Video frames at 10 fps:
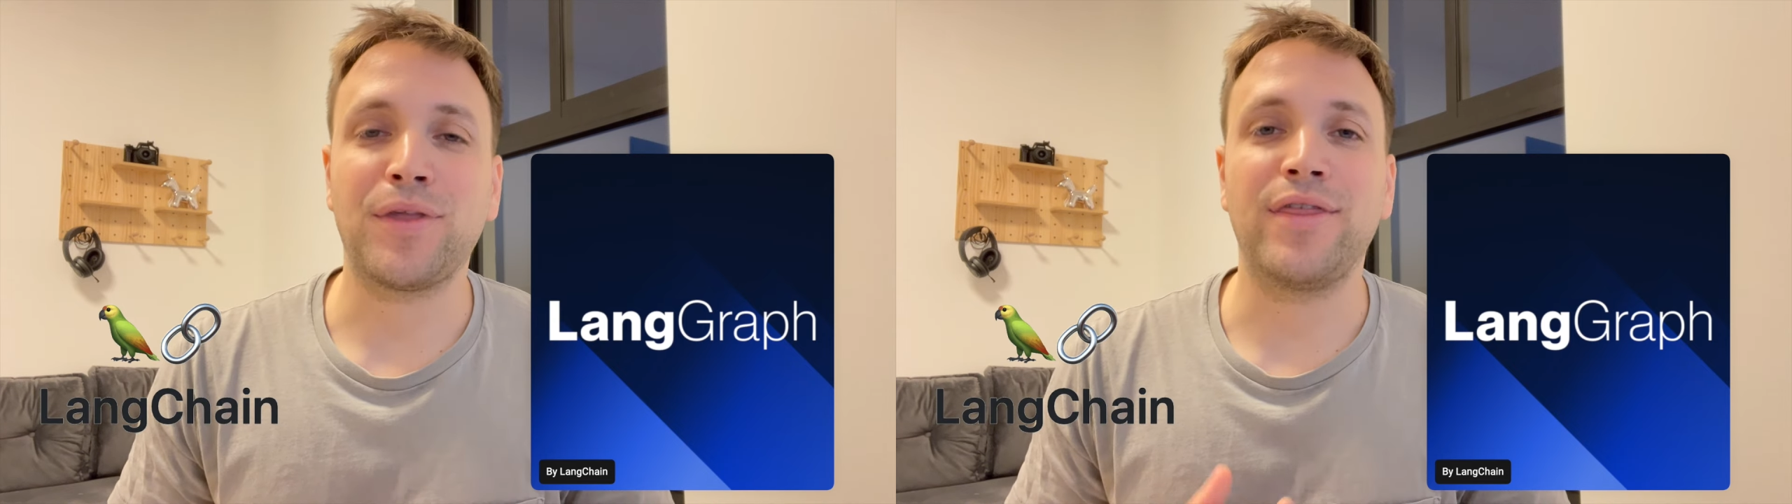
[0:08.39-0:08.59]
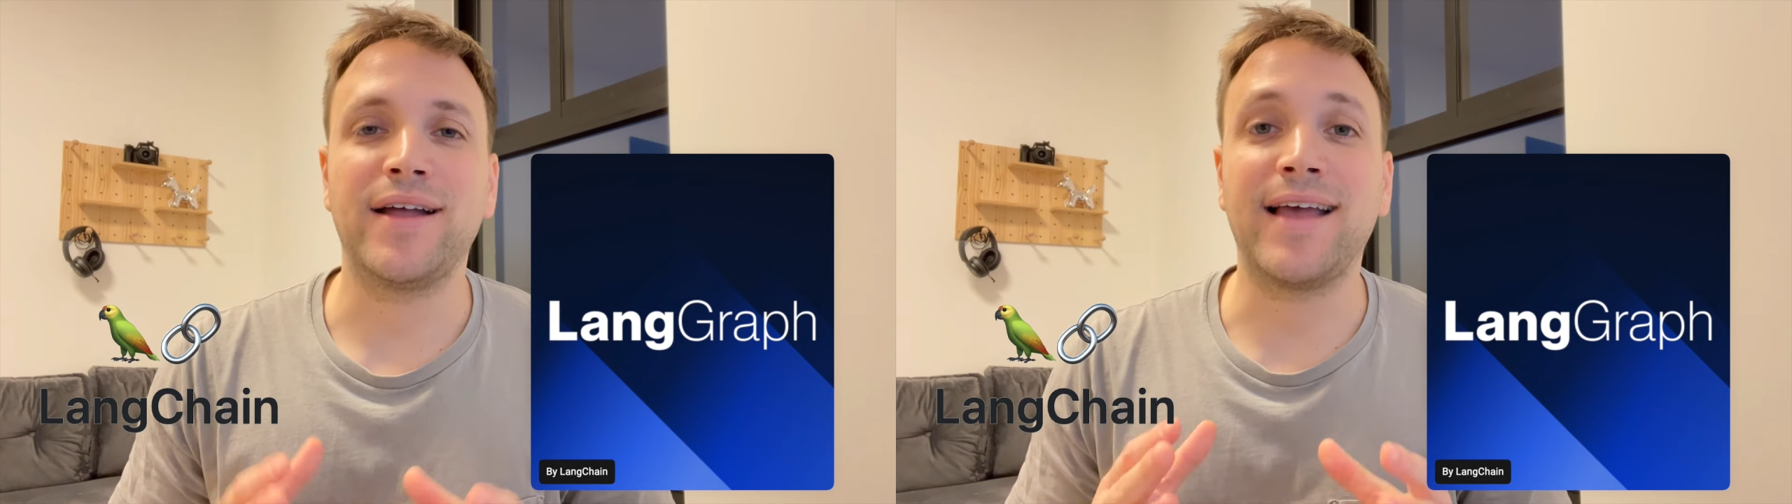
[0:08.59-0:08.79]

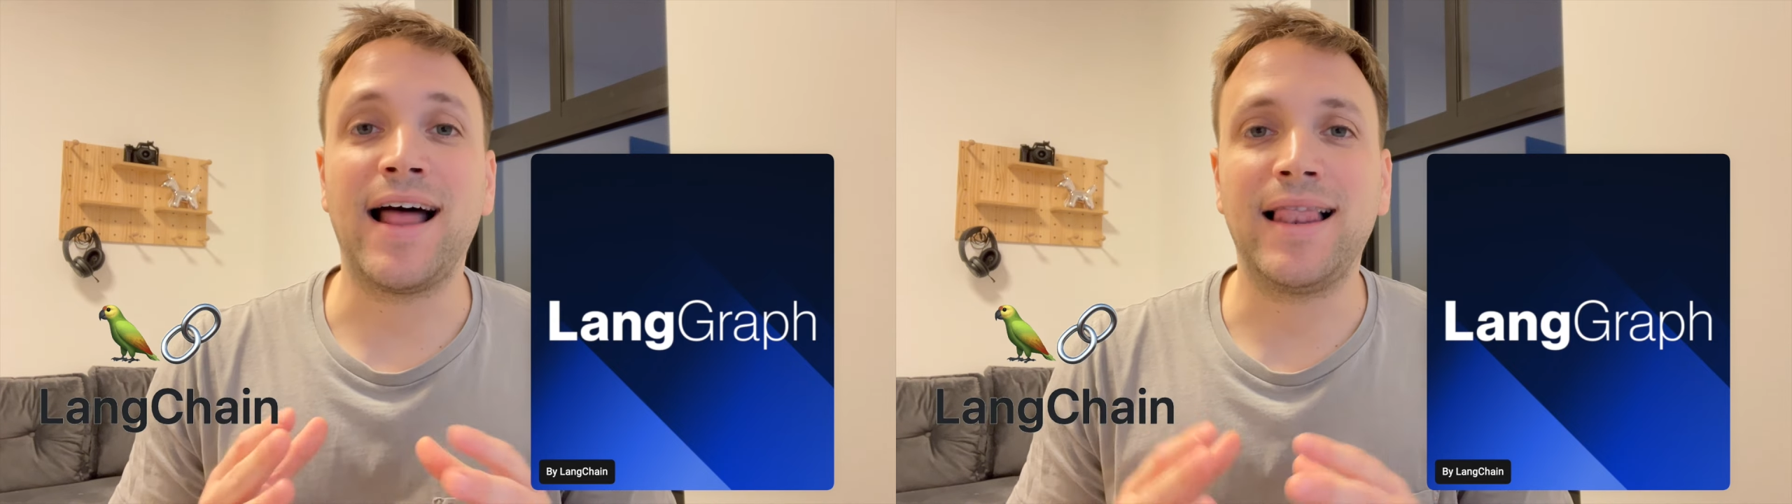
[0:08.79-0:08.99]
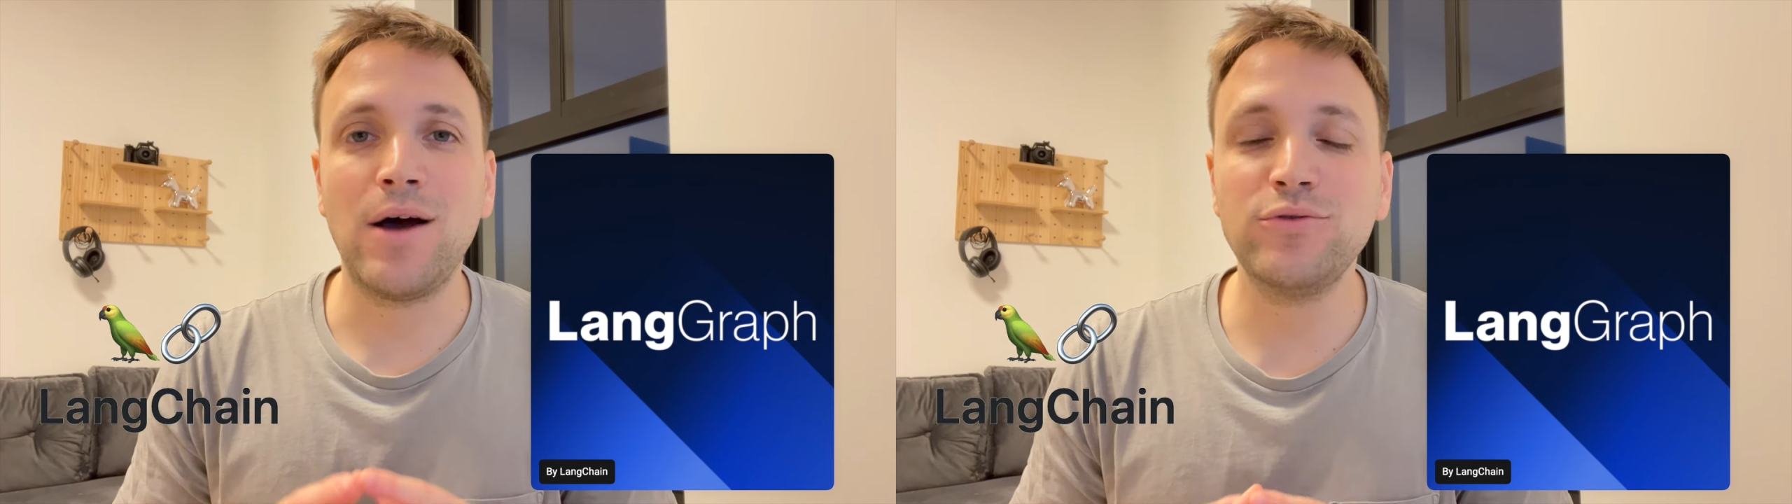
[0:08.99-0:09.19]
that
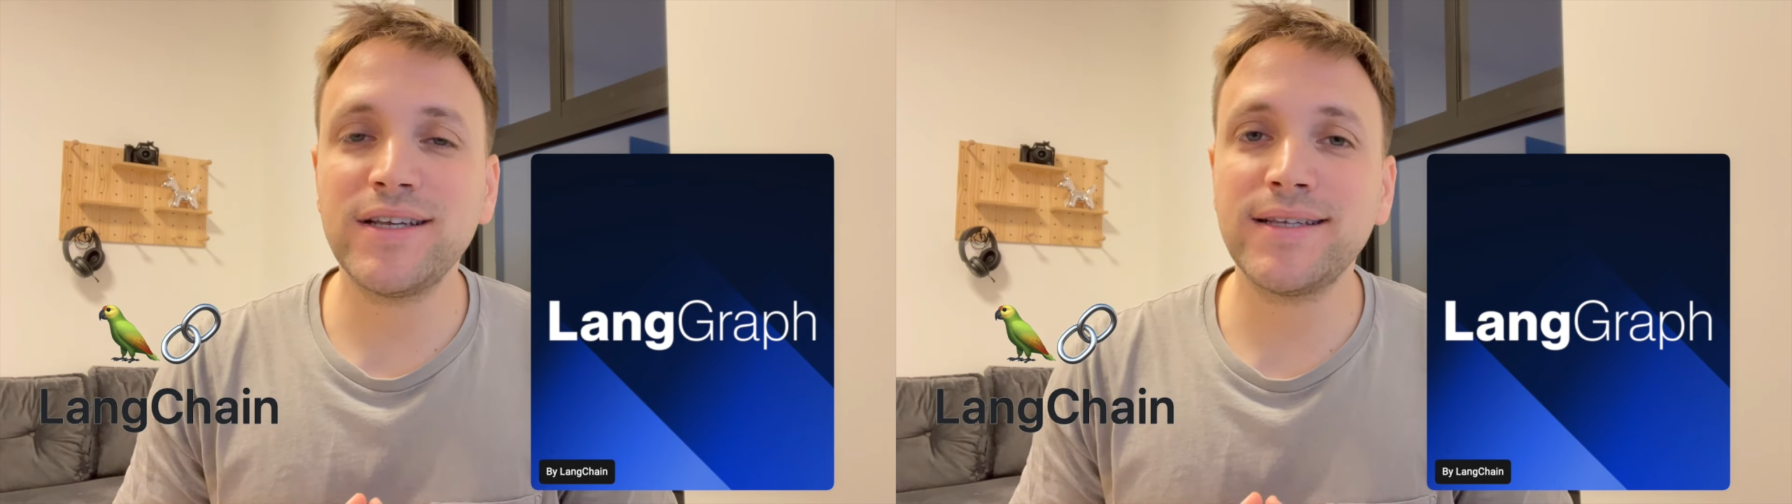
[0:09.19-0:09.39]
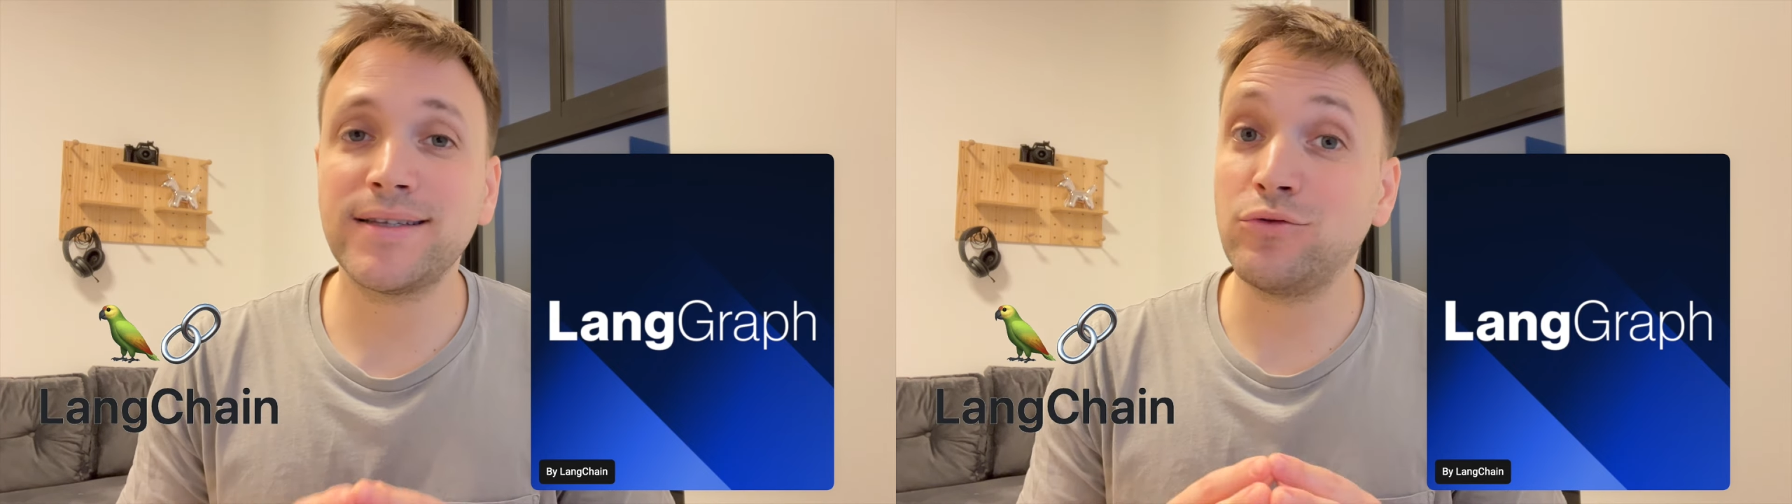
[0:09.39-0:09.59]
allows
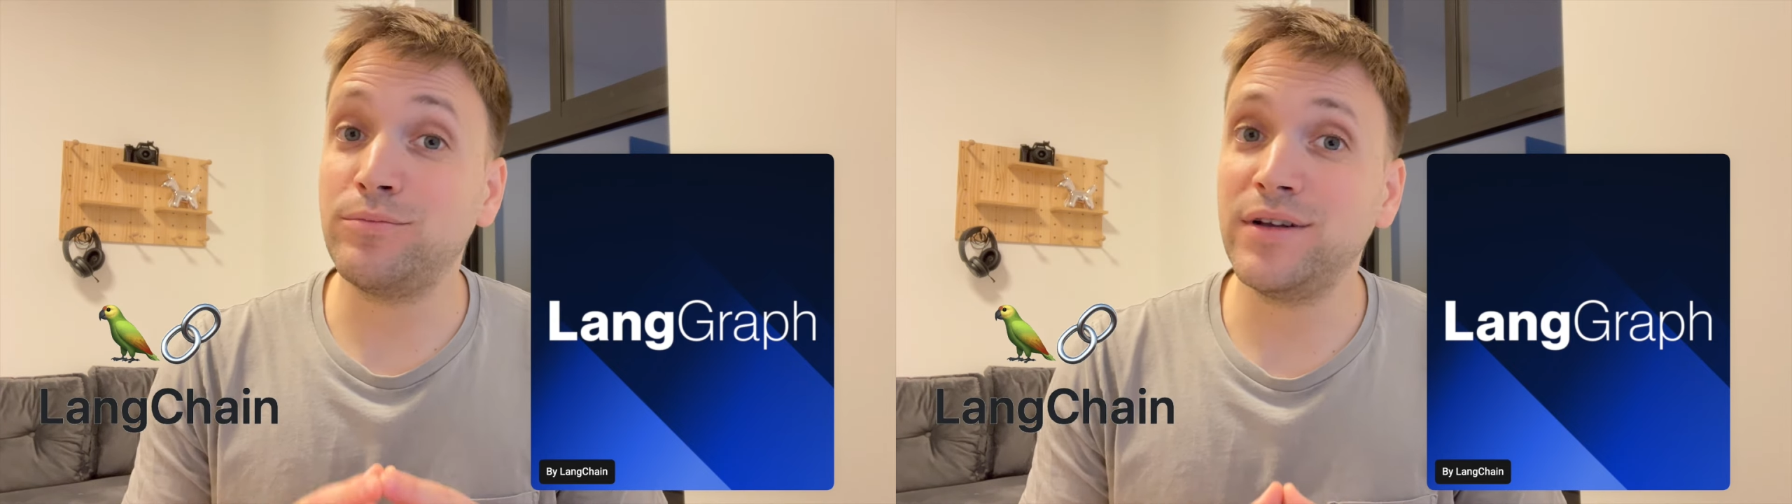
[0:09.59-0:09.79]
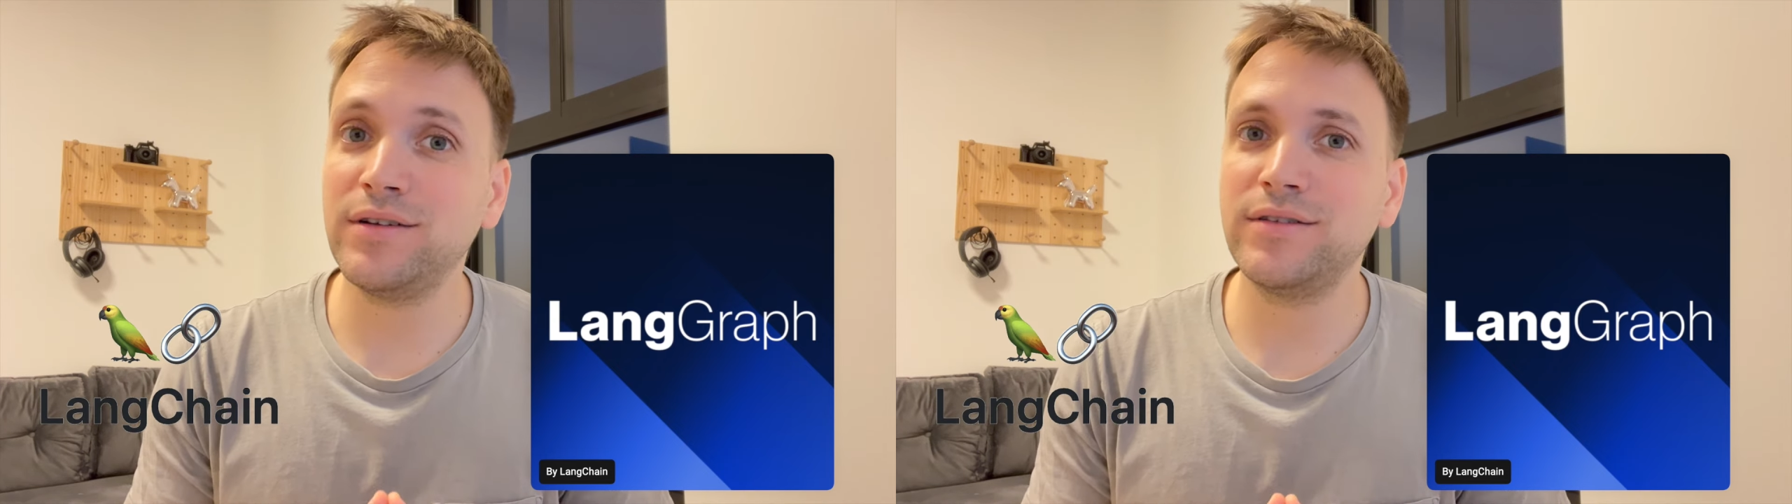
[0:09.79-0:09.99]
us to
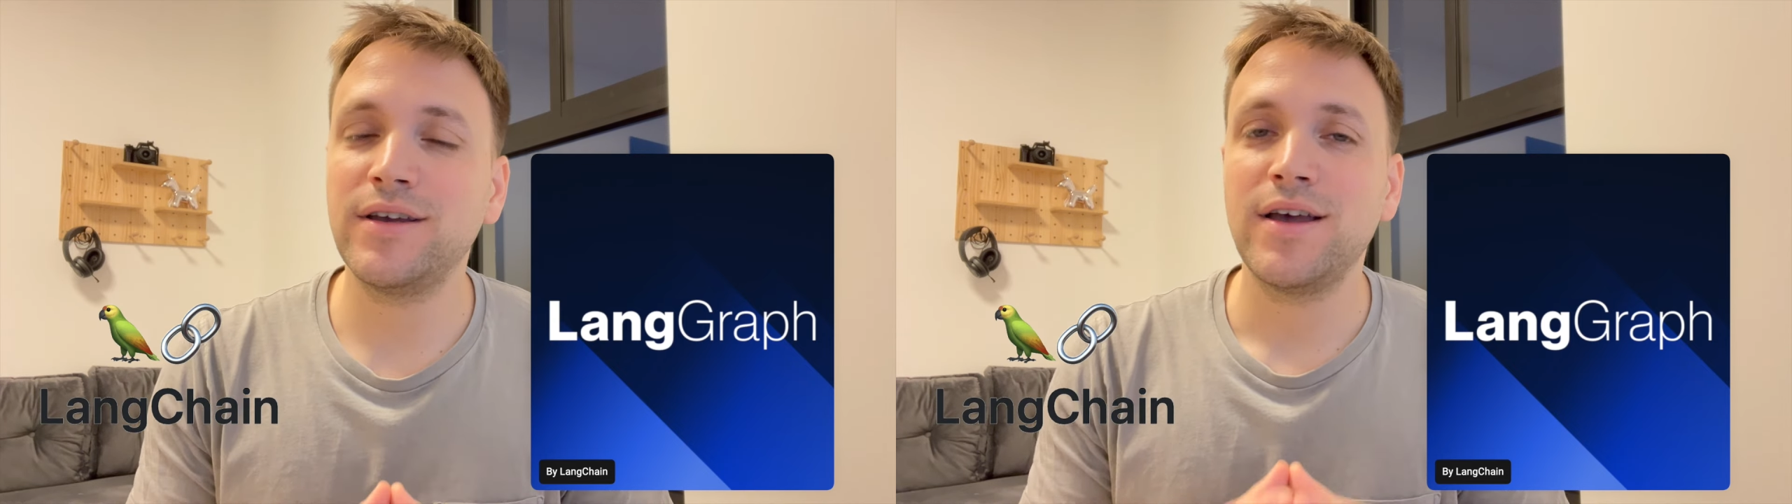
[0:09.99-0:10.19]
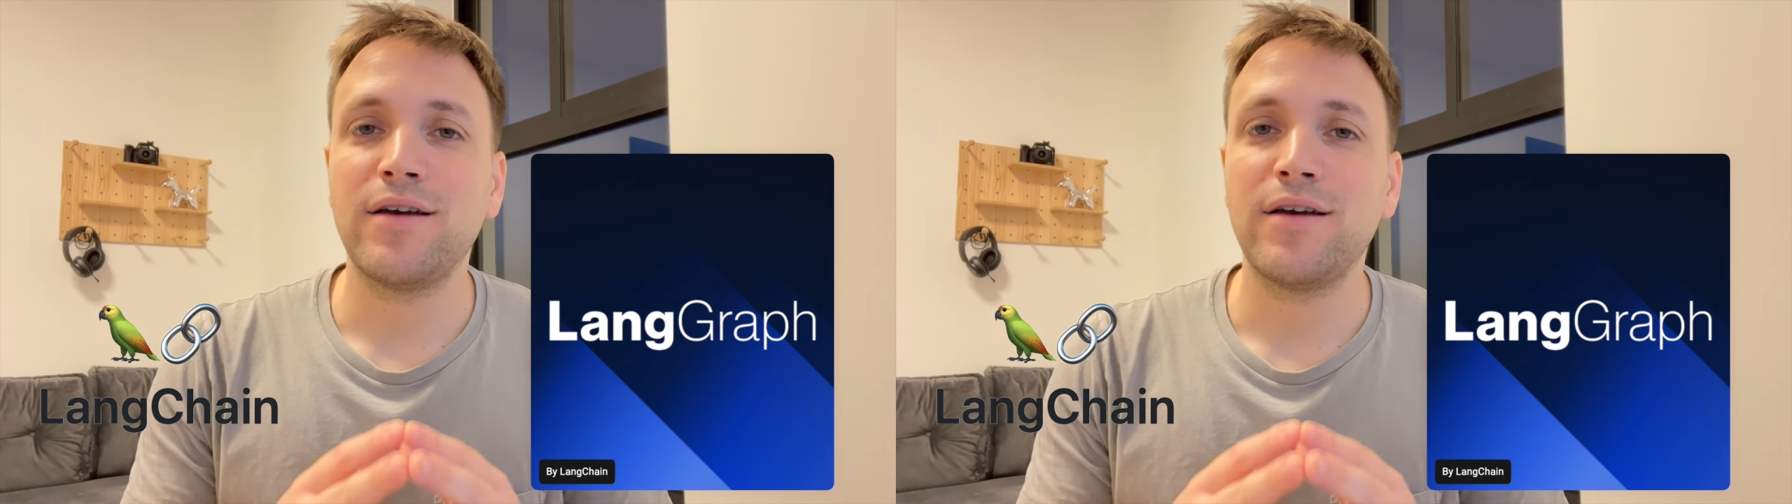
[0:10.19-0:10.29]
build